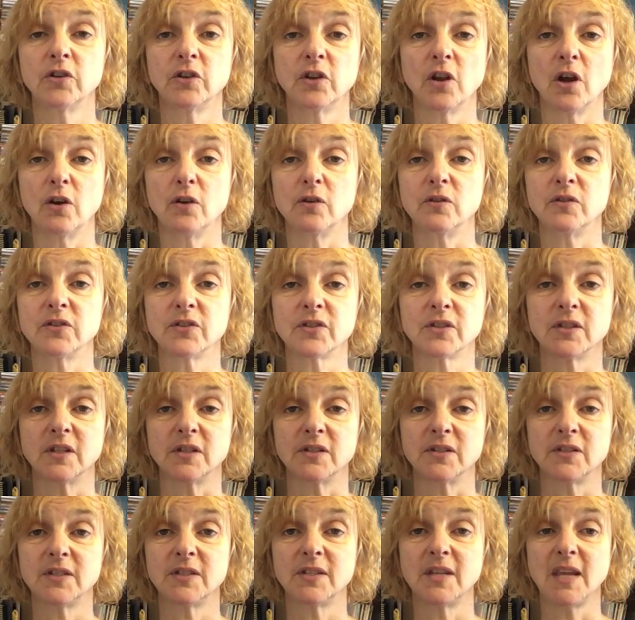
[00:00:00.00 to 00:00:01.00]
notes,
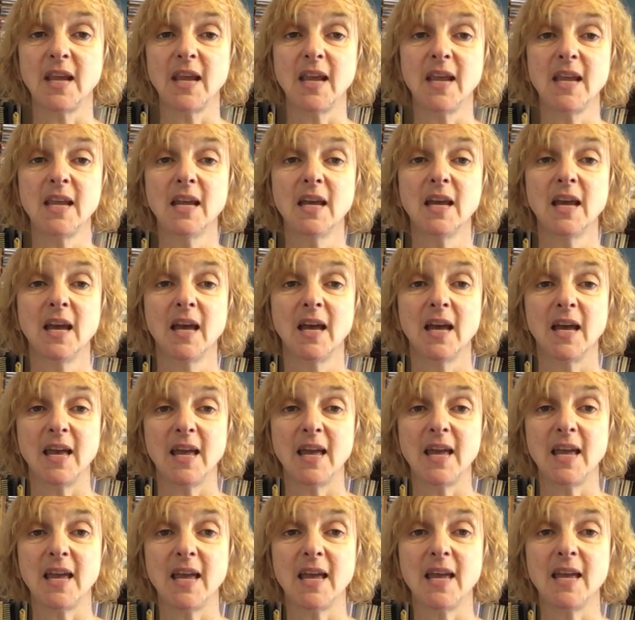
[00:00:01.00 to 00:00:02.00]
C,
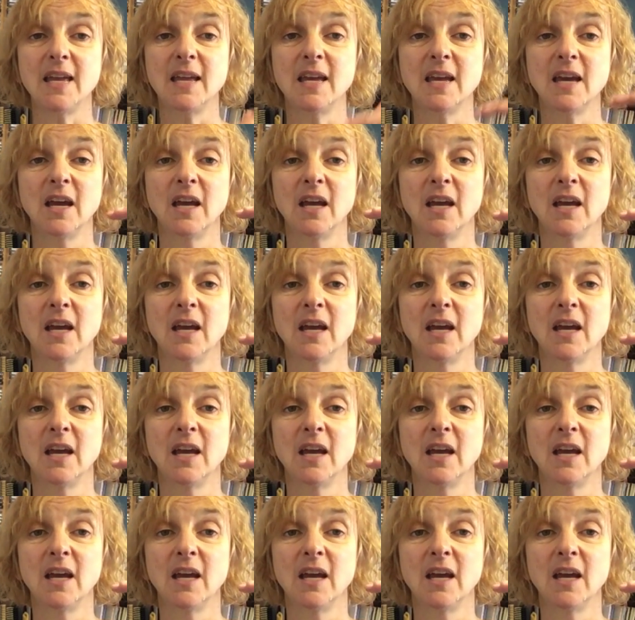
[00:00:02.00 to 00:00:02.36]
E,